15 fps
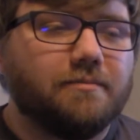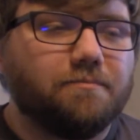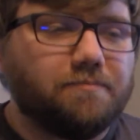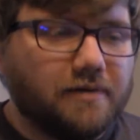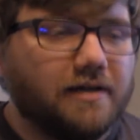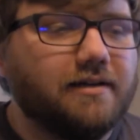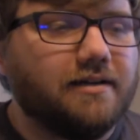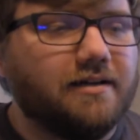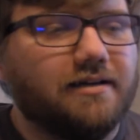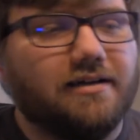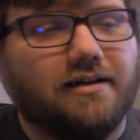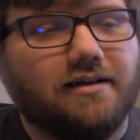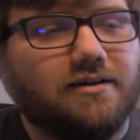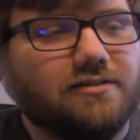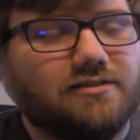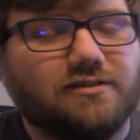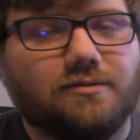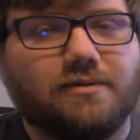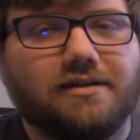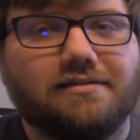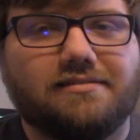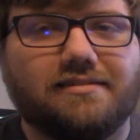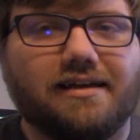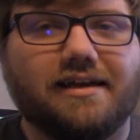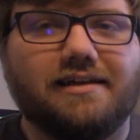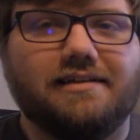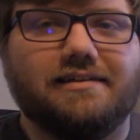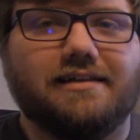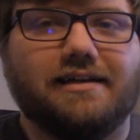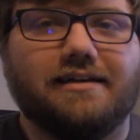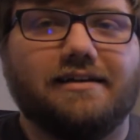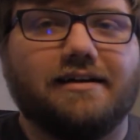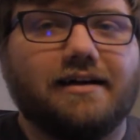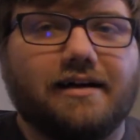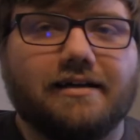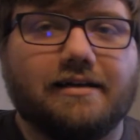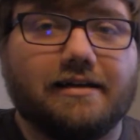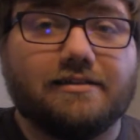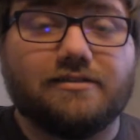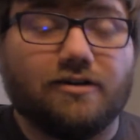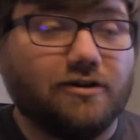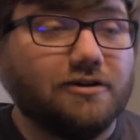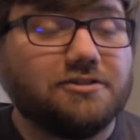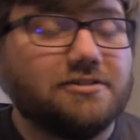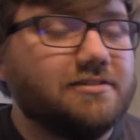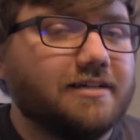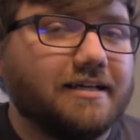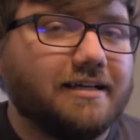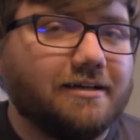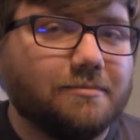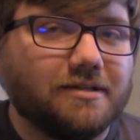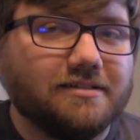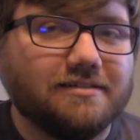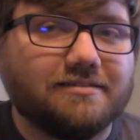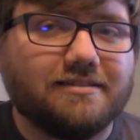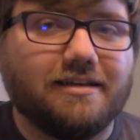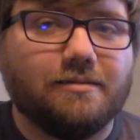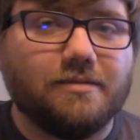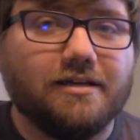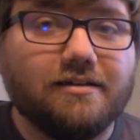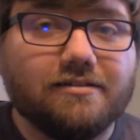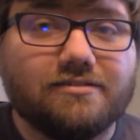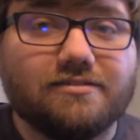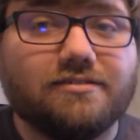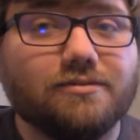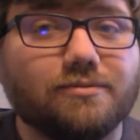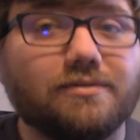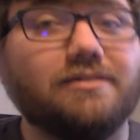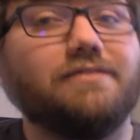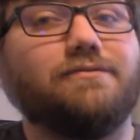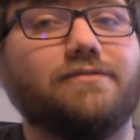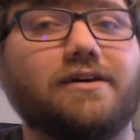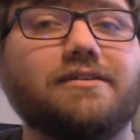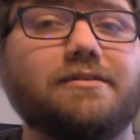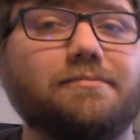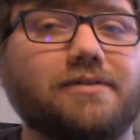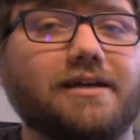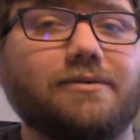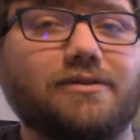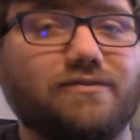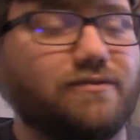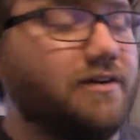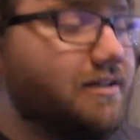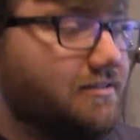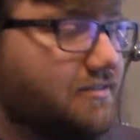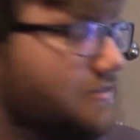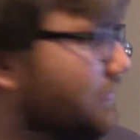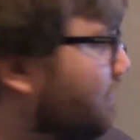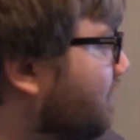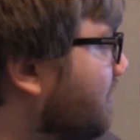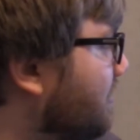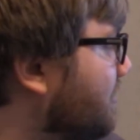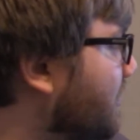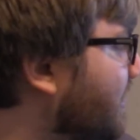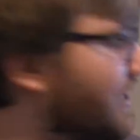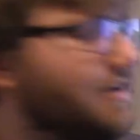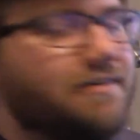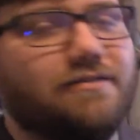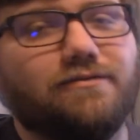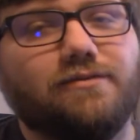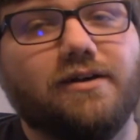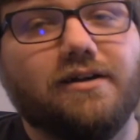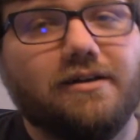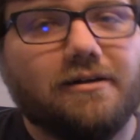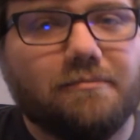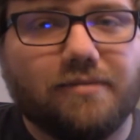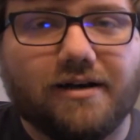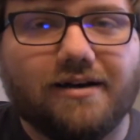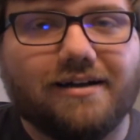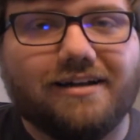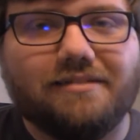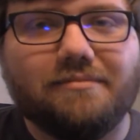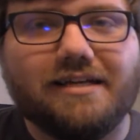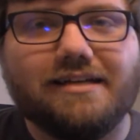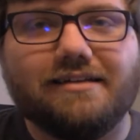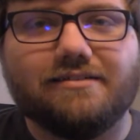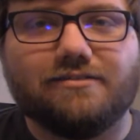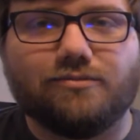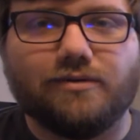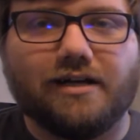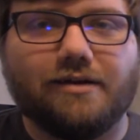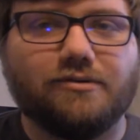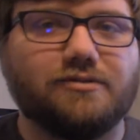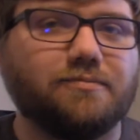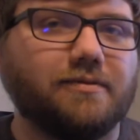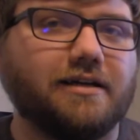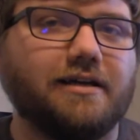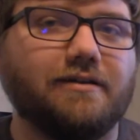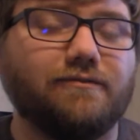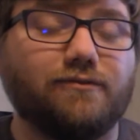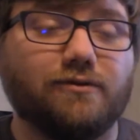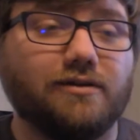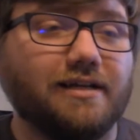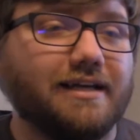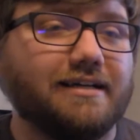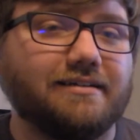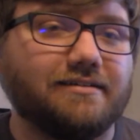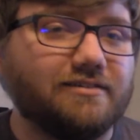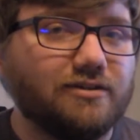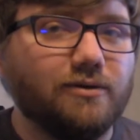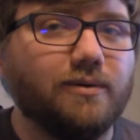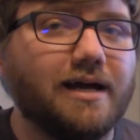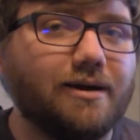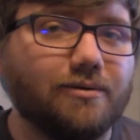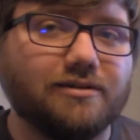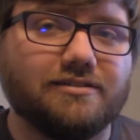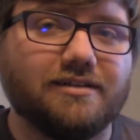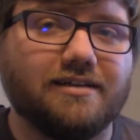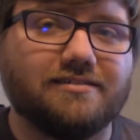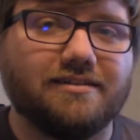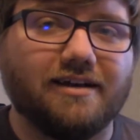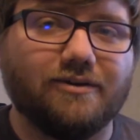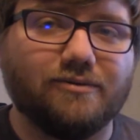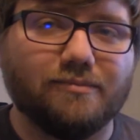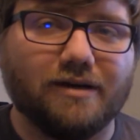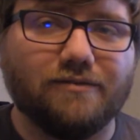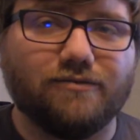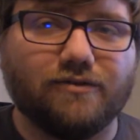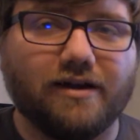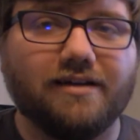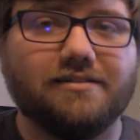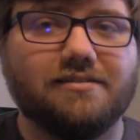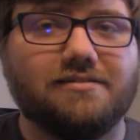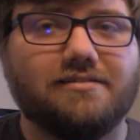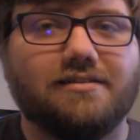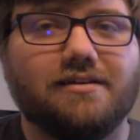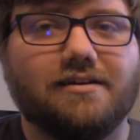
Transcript: But I also want to say that as harsh as I am on this game, it is still really fun to play with friends. The footage I have behind me is when I was playing for like 2 hours last night with my friends.